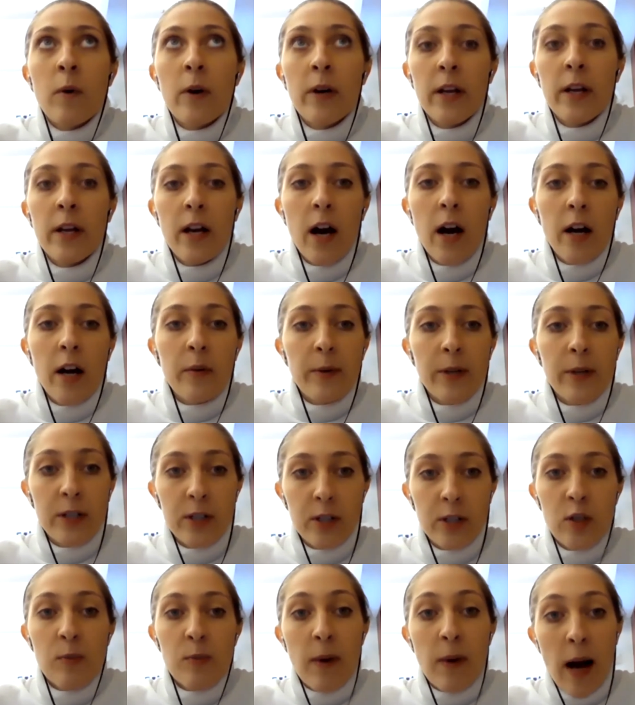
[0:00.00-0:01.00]
working on a
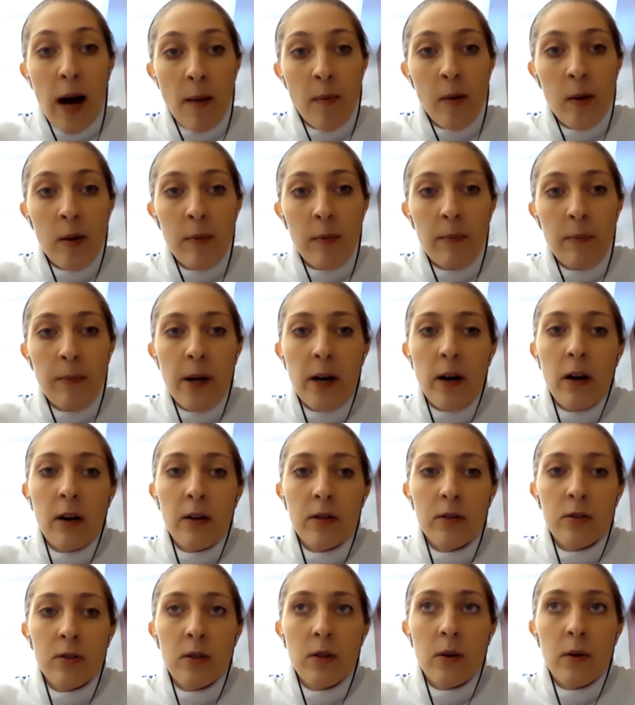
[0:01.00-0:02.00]
research problem, but
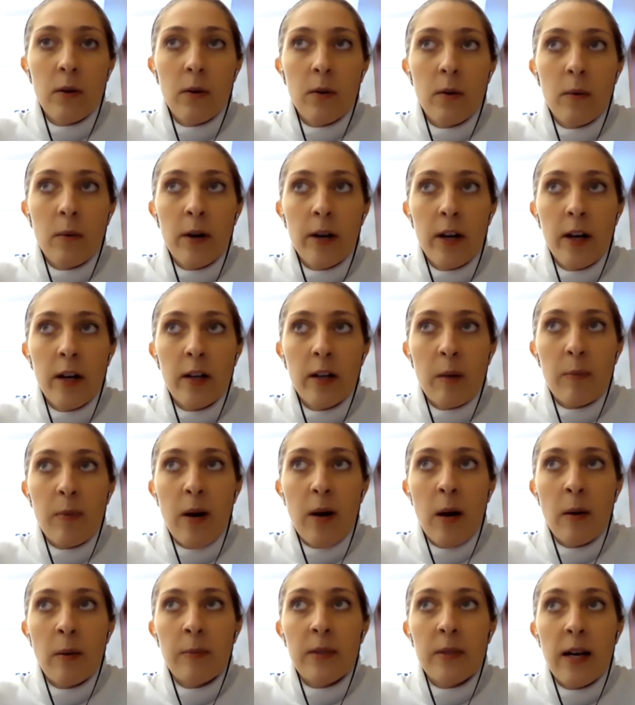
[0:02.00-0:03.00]
also working on that
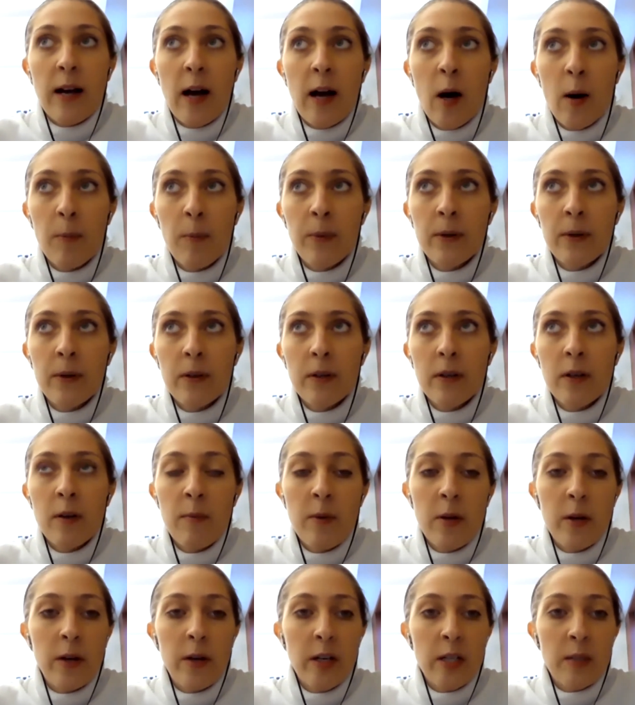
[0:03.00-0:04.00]
problem to help
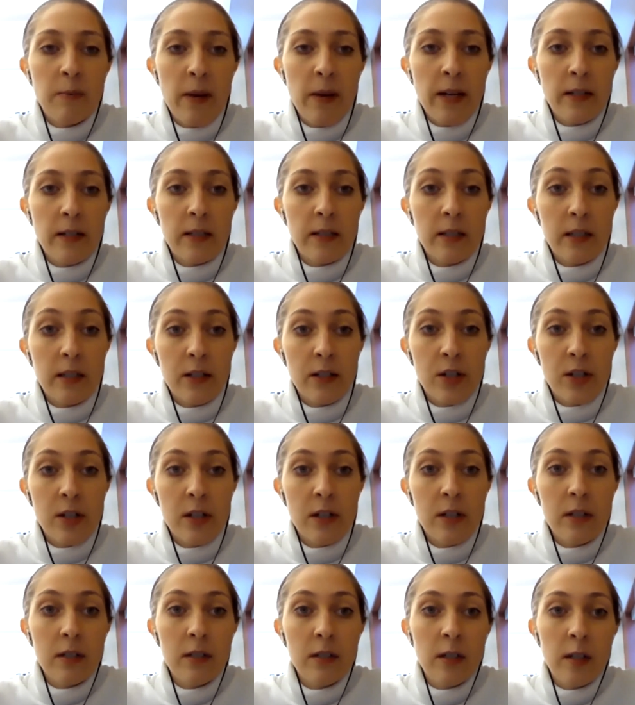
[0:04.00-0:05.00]
communities make
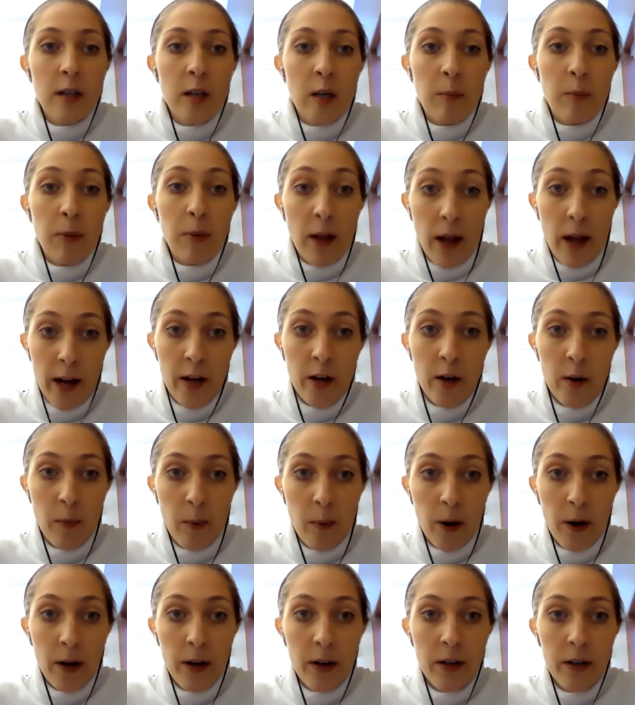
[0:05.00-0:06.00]
decisions and apply your
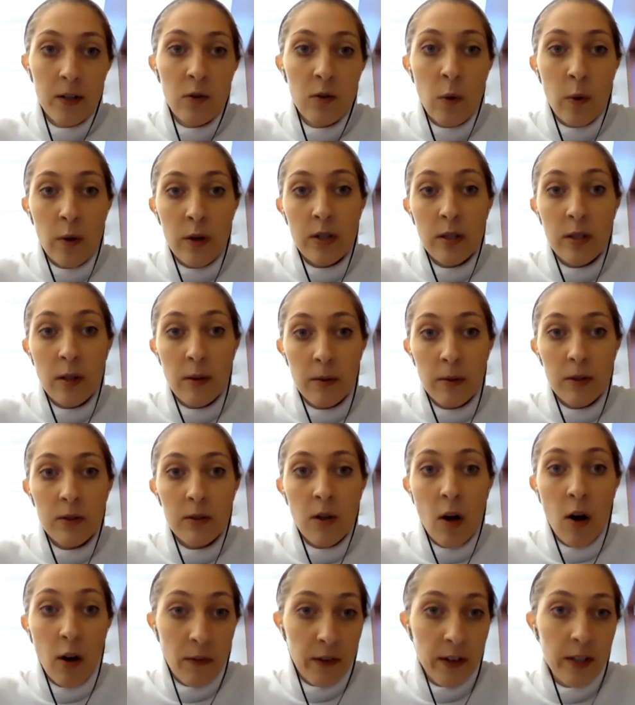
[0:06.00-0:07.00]
work towards
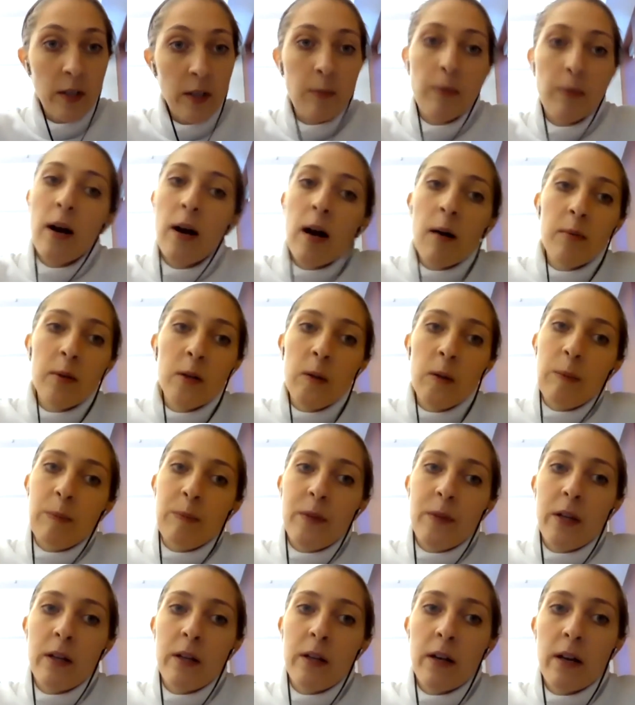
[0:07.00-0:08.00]
solving the
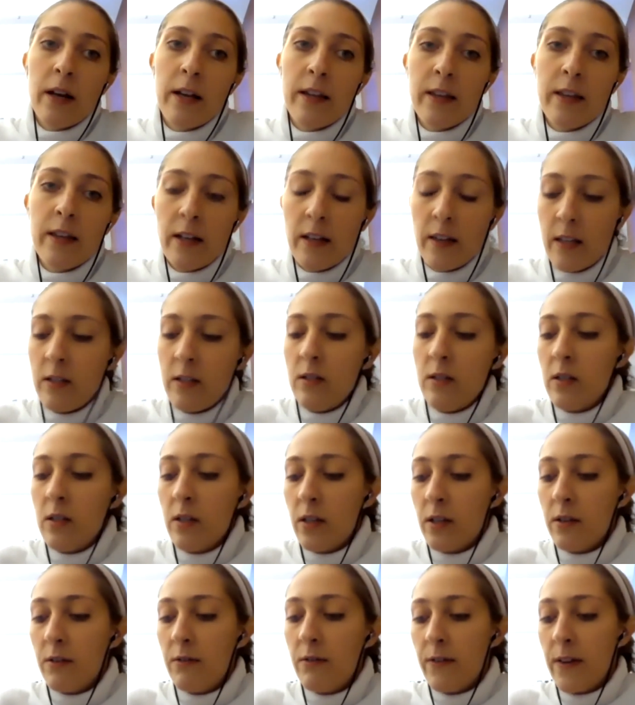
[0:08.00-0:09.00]
problem, then I think this is a
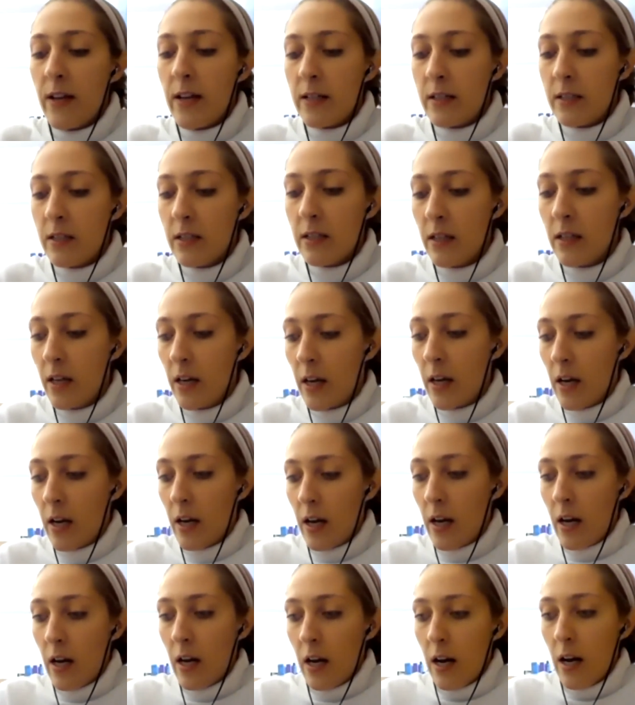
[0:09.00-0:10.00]
good fit.
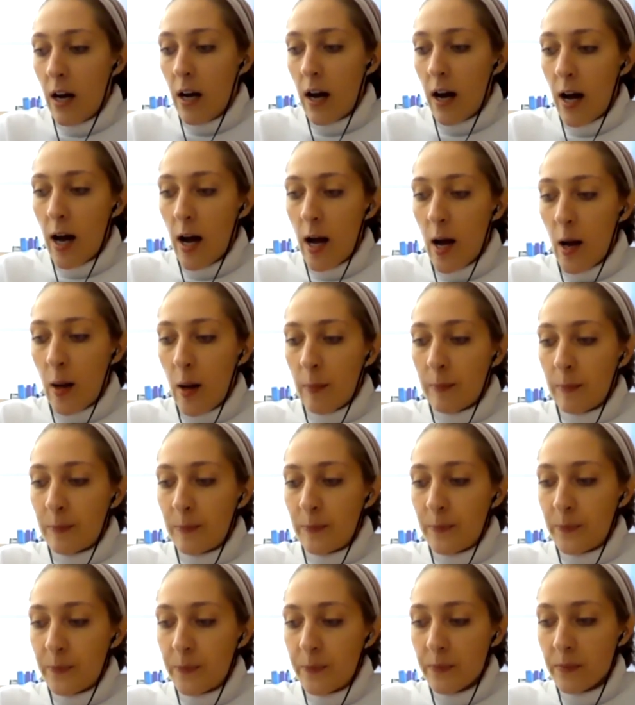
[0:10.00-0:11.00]
And